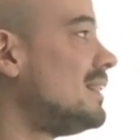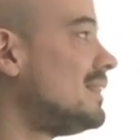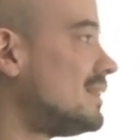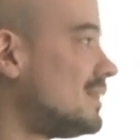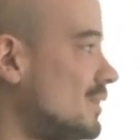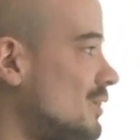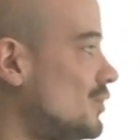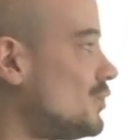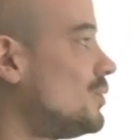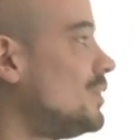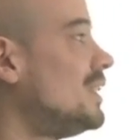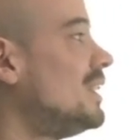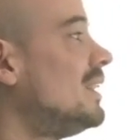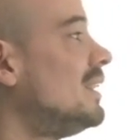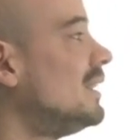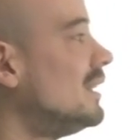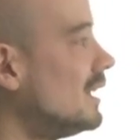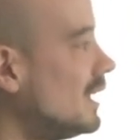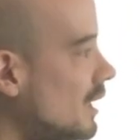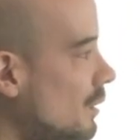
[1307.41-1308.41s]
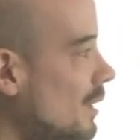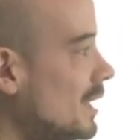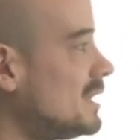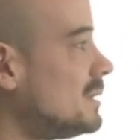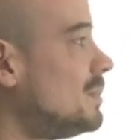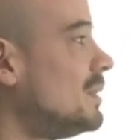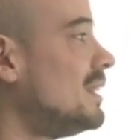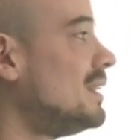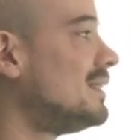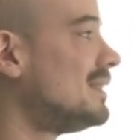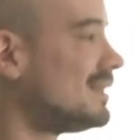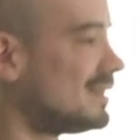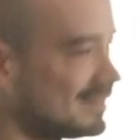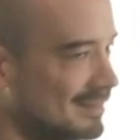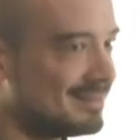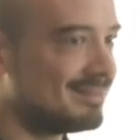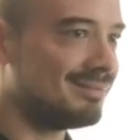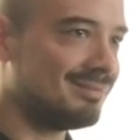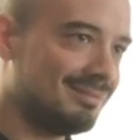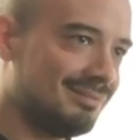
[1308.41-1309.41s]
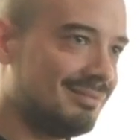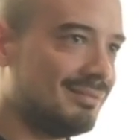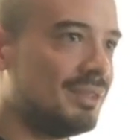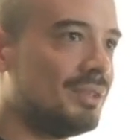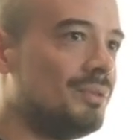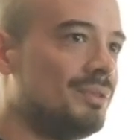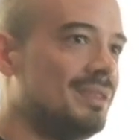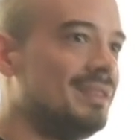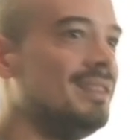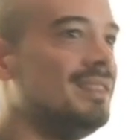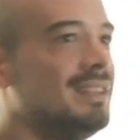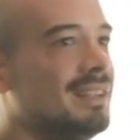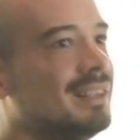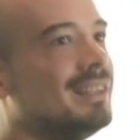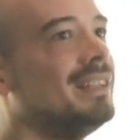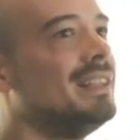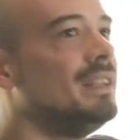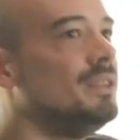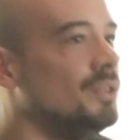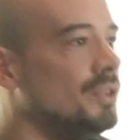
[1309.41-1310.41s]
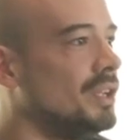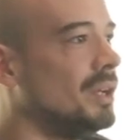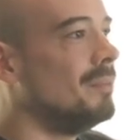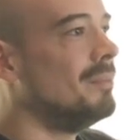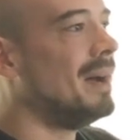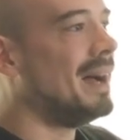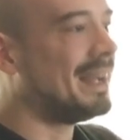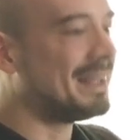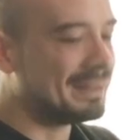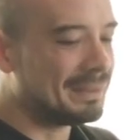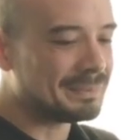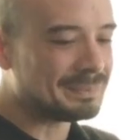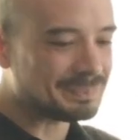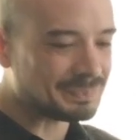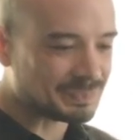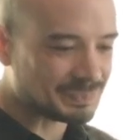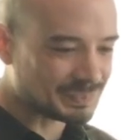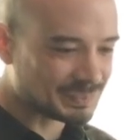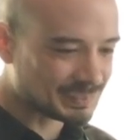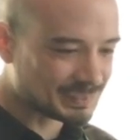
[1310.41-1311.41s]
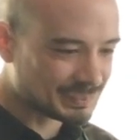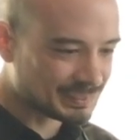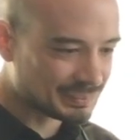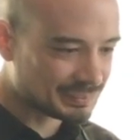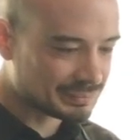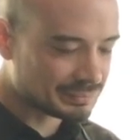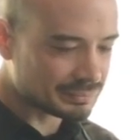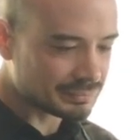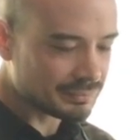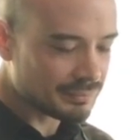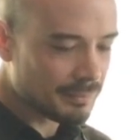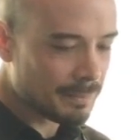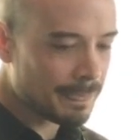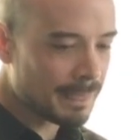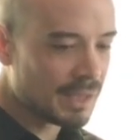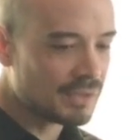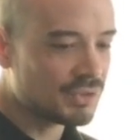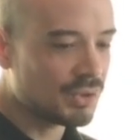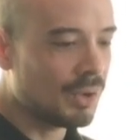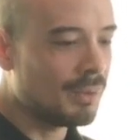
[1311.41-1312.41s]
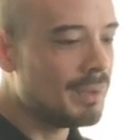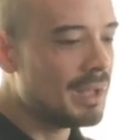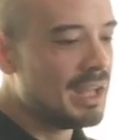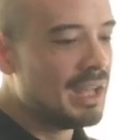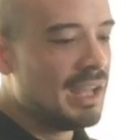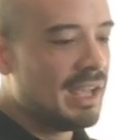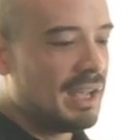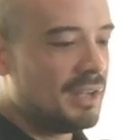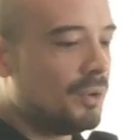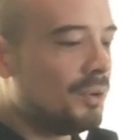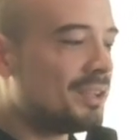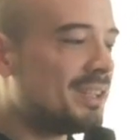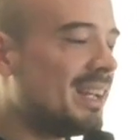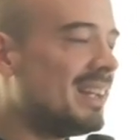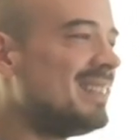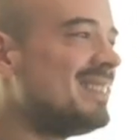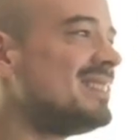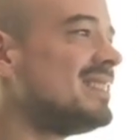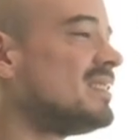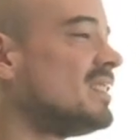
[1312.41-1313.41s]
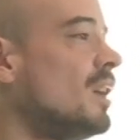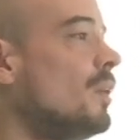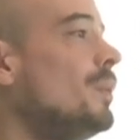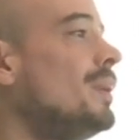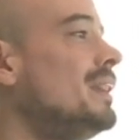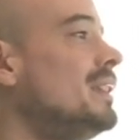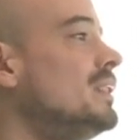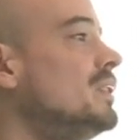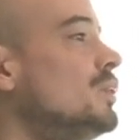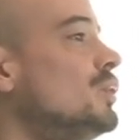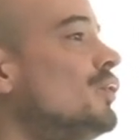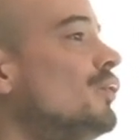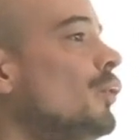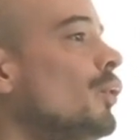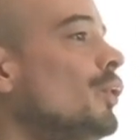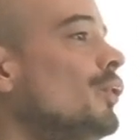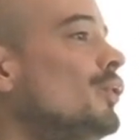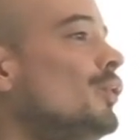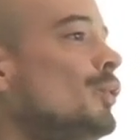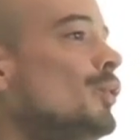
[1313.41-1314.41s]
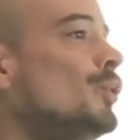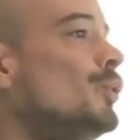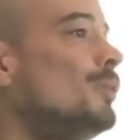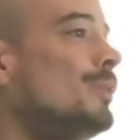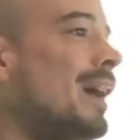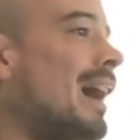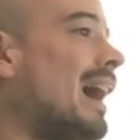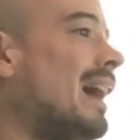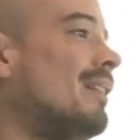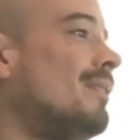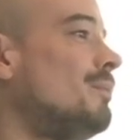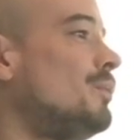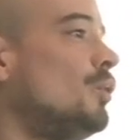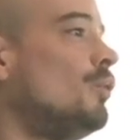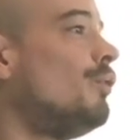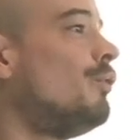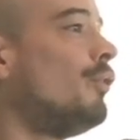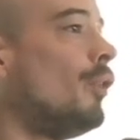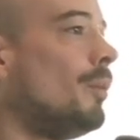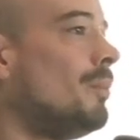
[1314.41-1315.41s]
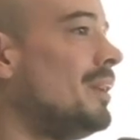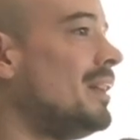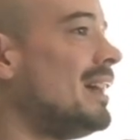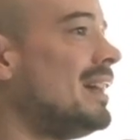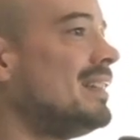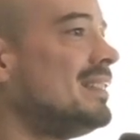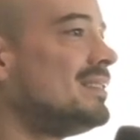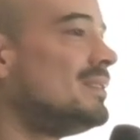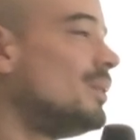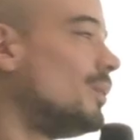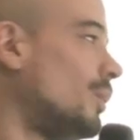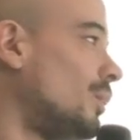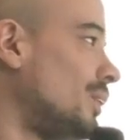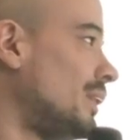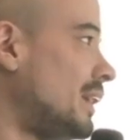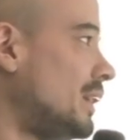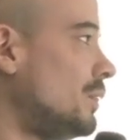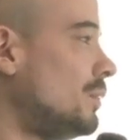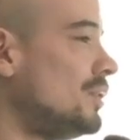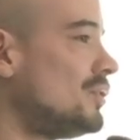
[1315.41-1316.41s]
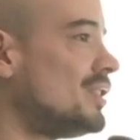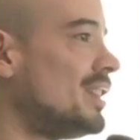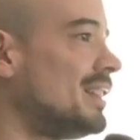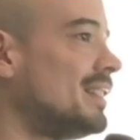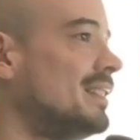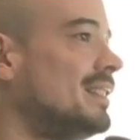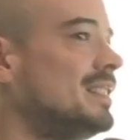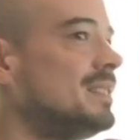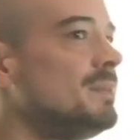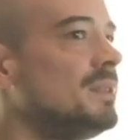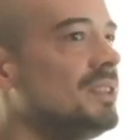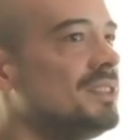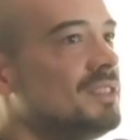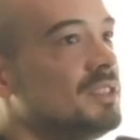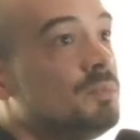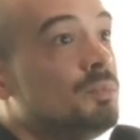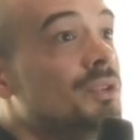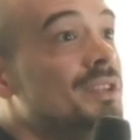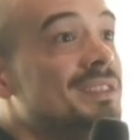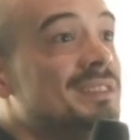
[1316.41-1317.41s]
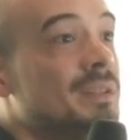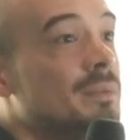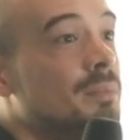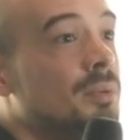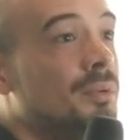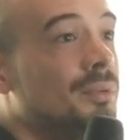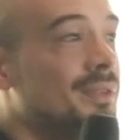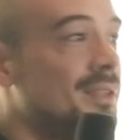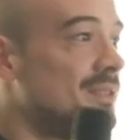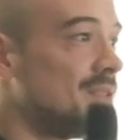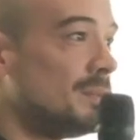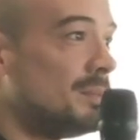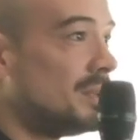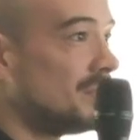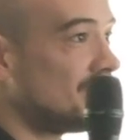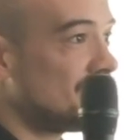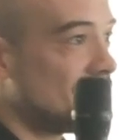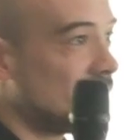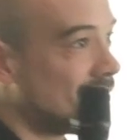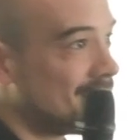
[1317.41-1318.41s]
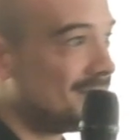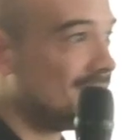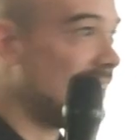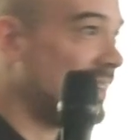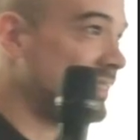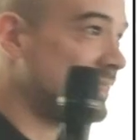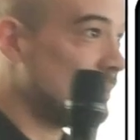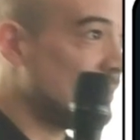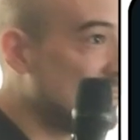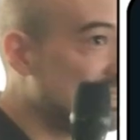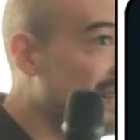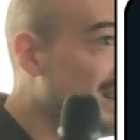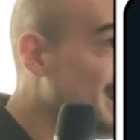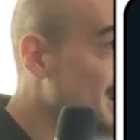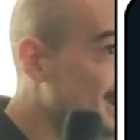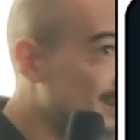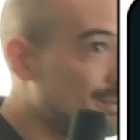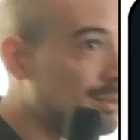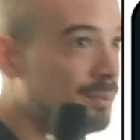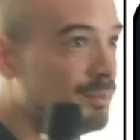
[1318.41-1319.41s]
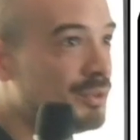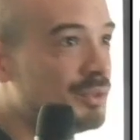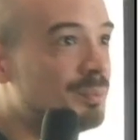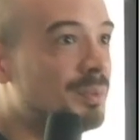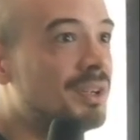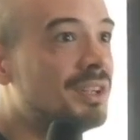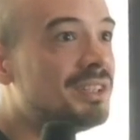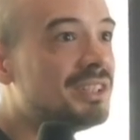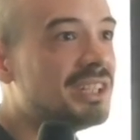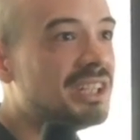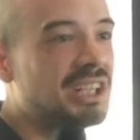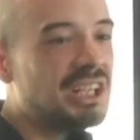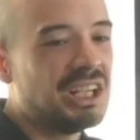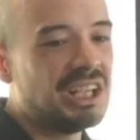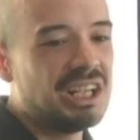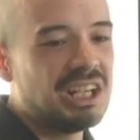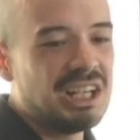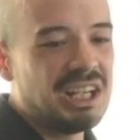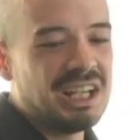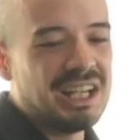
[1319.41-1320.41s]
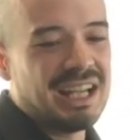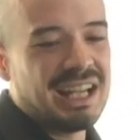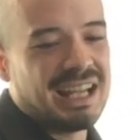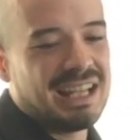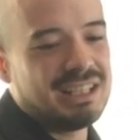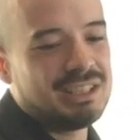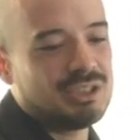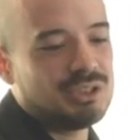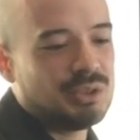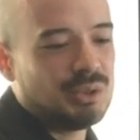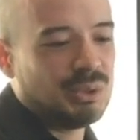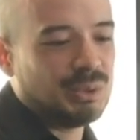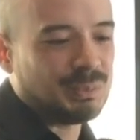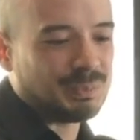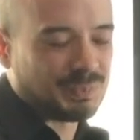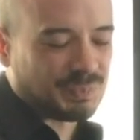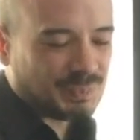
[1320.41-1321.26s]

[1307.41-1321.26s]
a string, a white space. You see the deal, and then you come back. So in our case, it's not really useful to formalize the whole language like this because it's pretty simple. It's a bunch of XML tags for the most part. And so